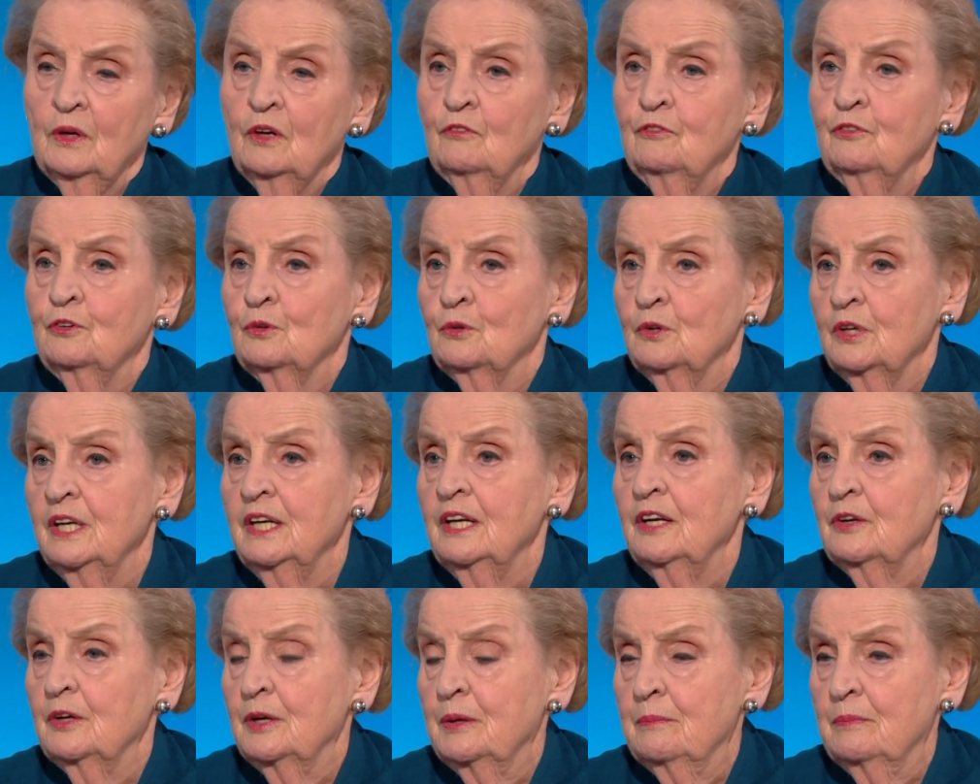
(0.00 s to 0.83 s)
Well, for
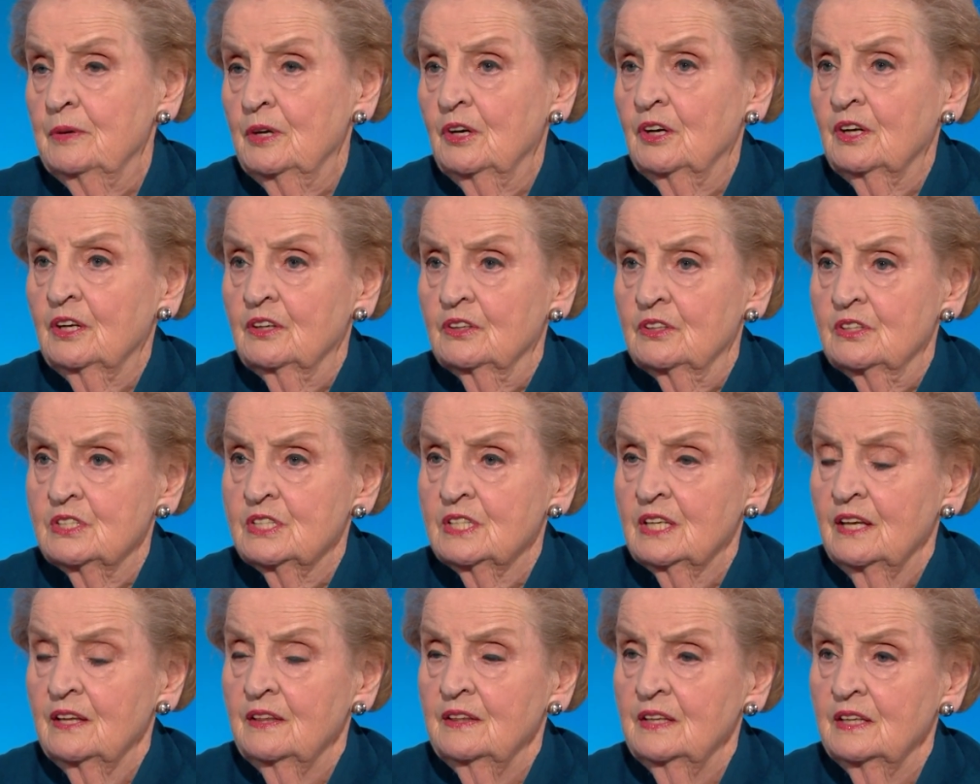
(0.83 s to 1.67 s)
ordinary
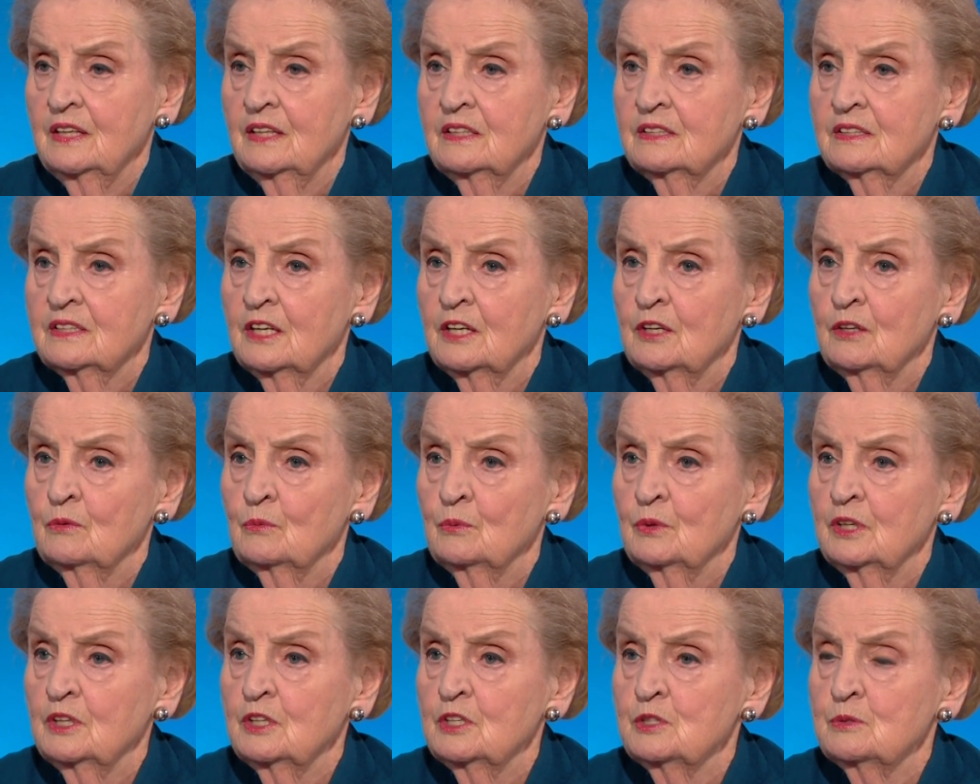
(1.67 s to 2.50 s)
Americans, I think that it
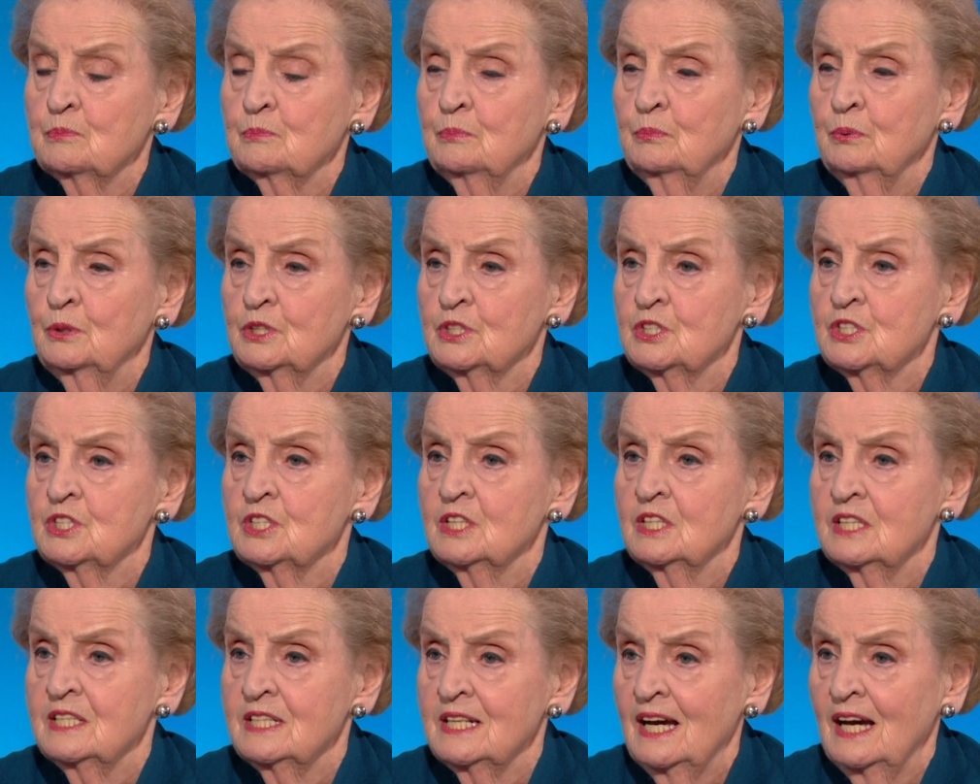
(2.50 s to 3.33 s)
really puts
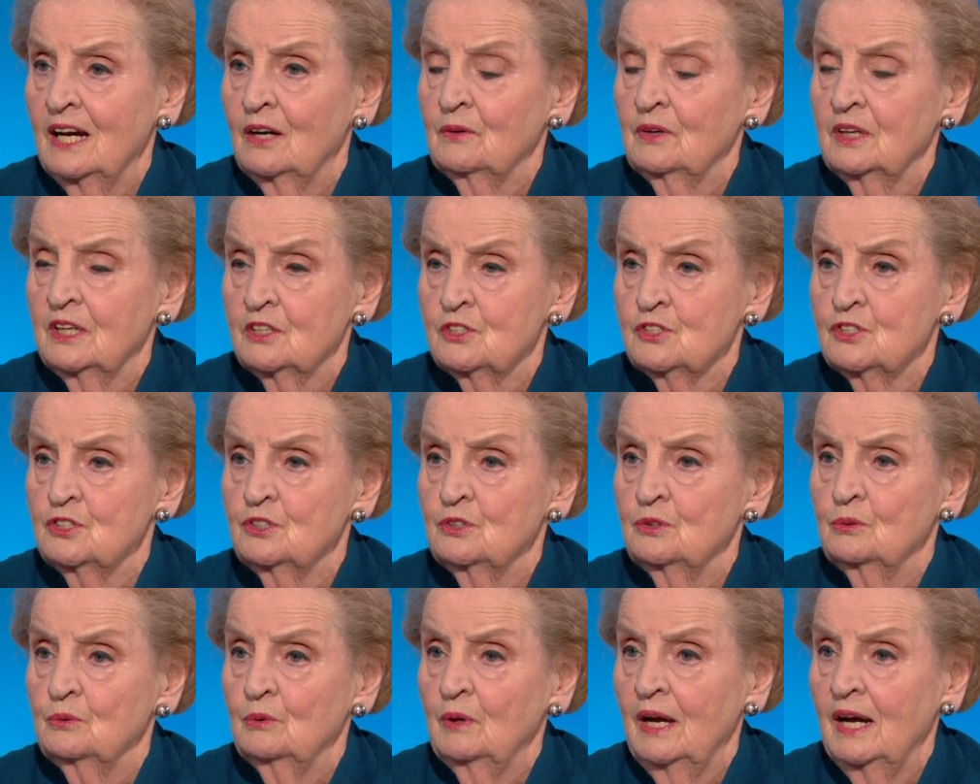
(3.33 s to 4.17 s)
to doubt as
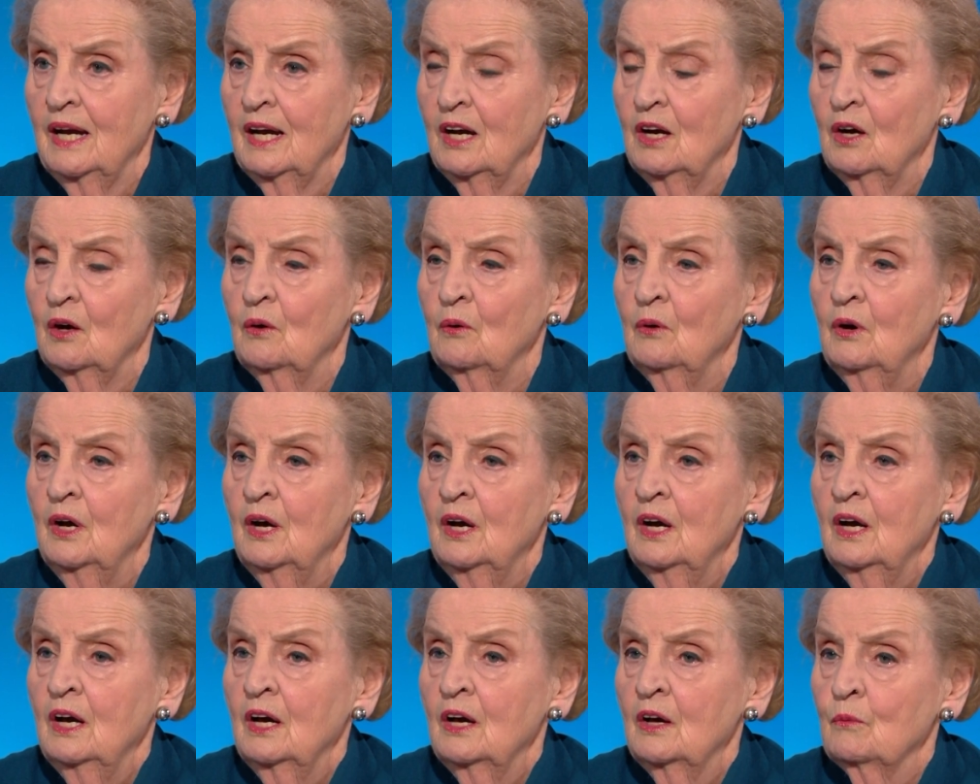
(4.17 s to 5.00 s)
to how
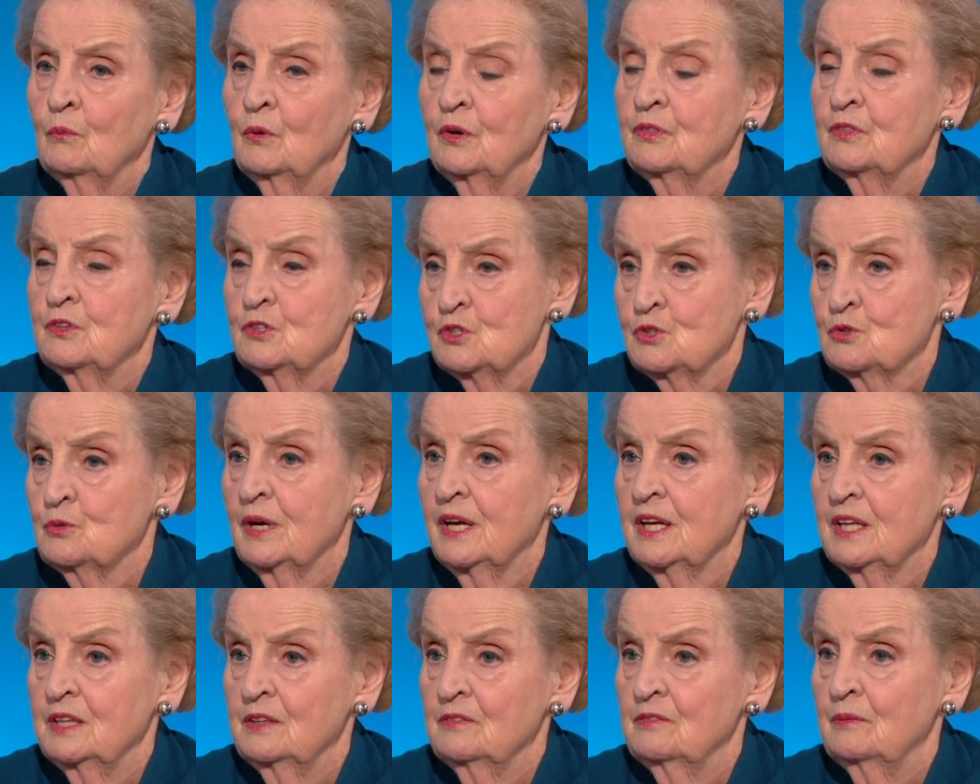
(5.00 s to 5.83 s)
what the
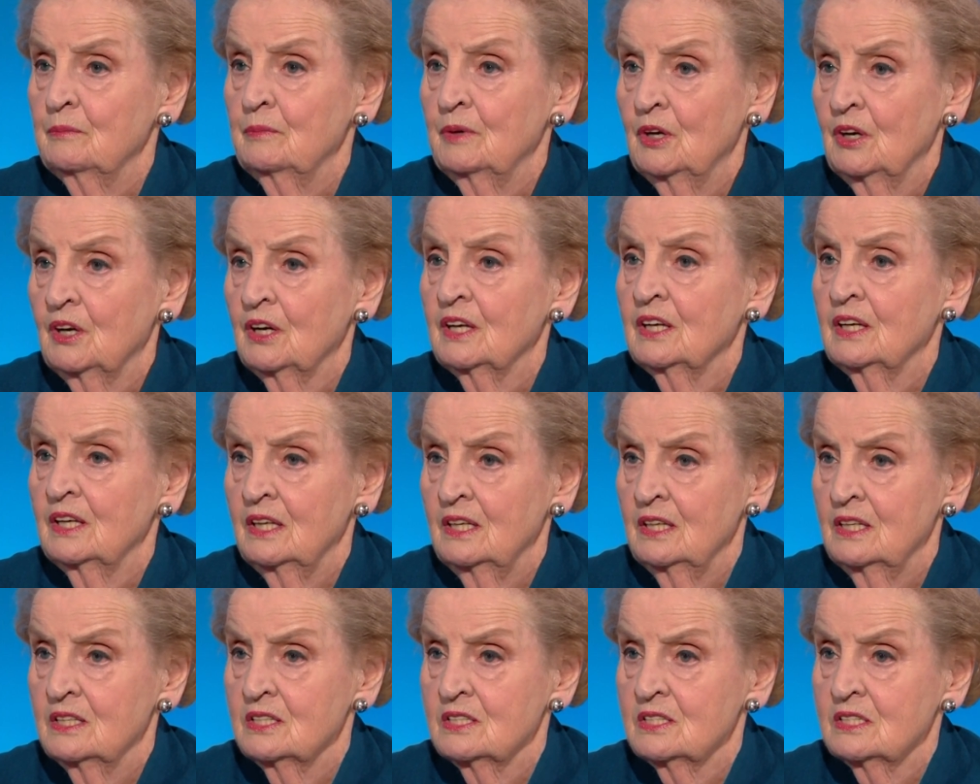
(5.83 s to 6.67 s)
strength of America
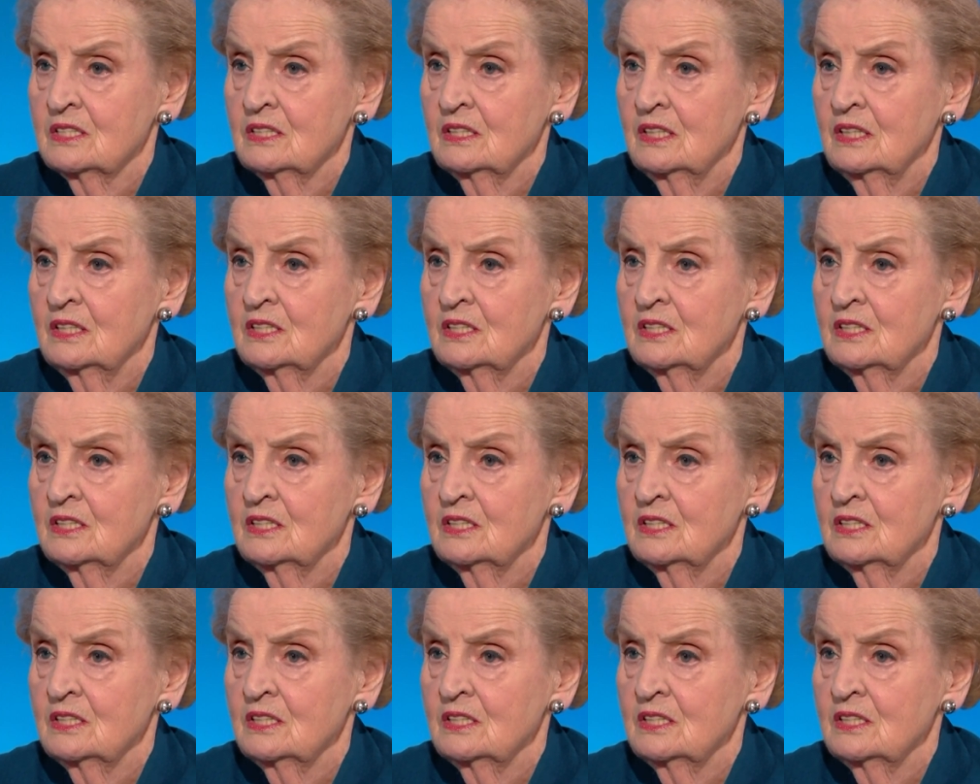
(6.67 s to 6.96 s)
is.